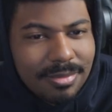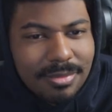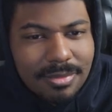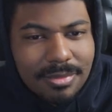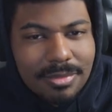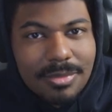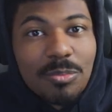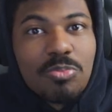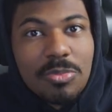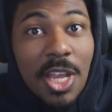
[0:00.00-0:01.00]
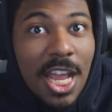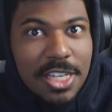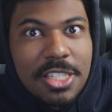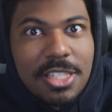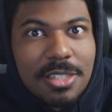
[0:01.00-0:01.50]
Whopper, whopper,
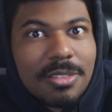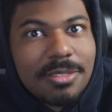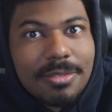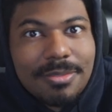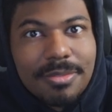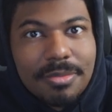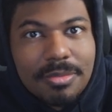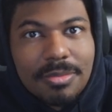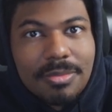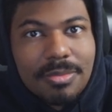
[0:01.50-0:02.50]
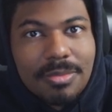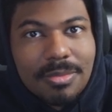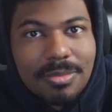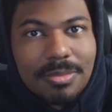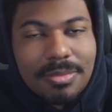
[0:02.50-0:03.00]
this. Whopper, junior,
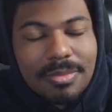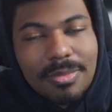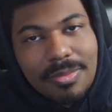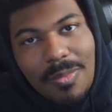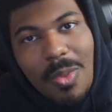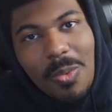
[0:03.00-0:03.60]
double, triple,